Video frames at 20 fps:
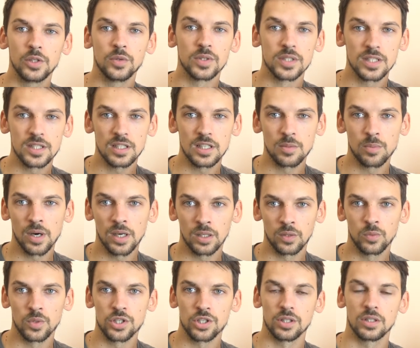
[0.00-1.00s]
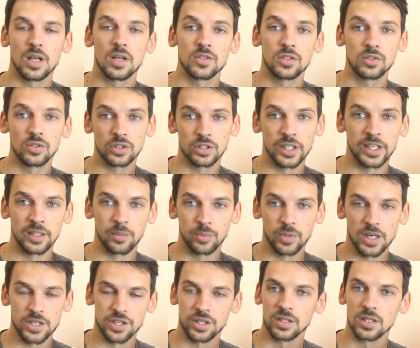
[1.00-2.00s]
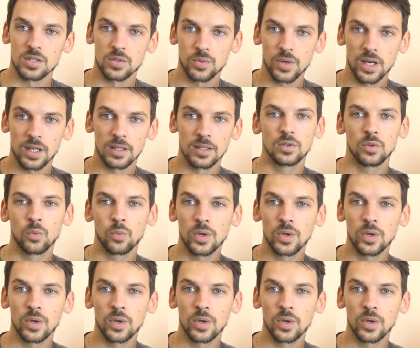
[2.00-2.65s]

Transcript: you will see a button which allows you to create a project as well.